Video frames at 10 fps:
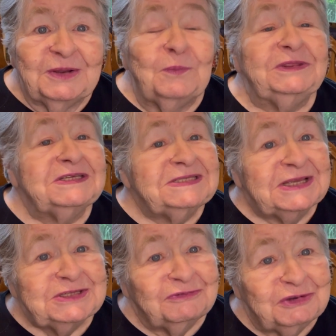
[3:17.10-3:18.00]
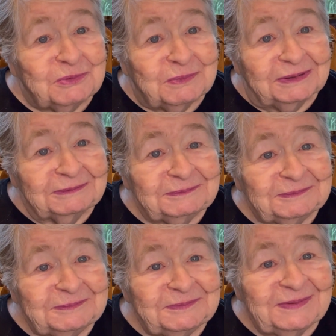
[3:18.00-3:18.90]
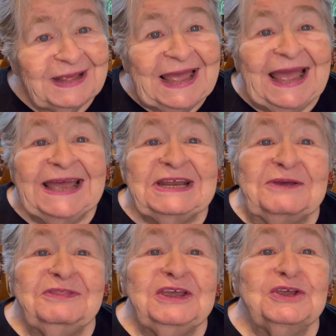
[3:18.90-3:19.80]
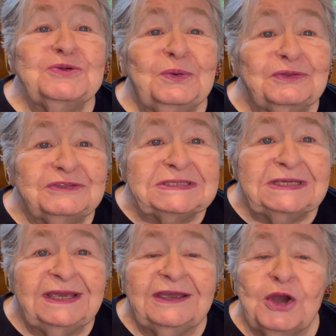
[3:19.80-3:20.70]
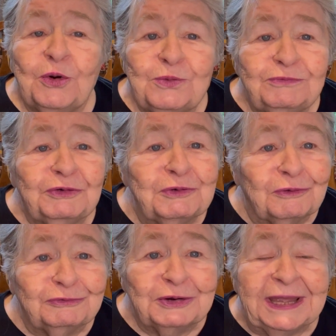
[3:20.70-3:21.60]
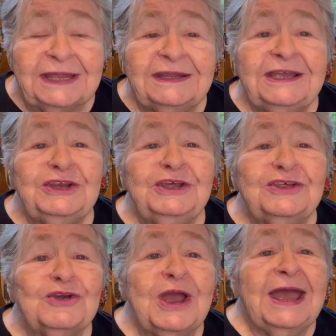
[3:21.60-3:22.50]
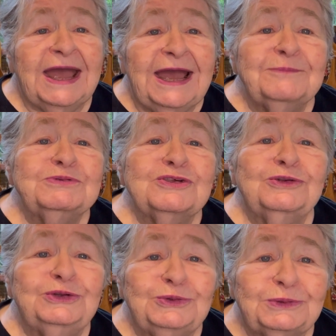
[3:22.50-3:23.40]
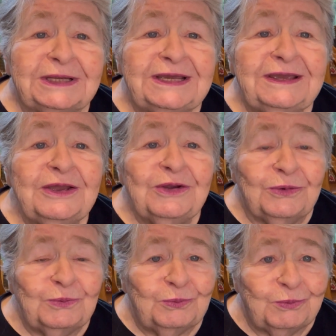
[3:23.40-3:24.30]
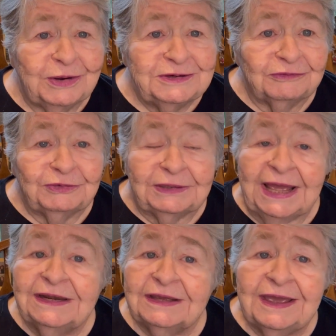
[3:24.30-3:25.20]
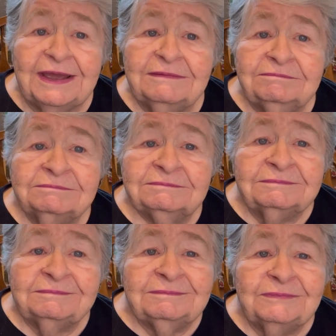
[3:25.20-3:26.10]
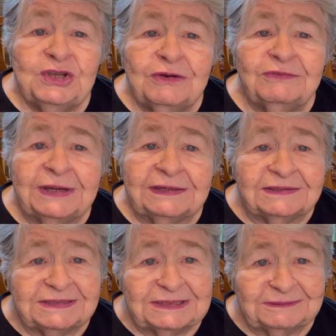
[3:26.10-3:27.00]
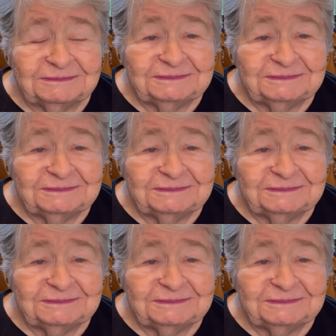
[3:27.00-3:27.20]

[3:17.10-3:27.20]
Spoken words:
with a sense of humor, and I think it's worth seeing over and over again. It is absolutely wonderful, and again, no violence,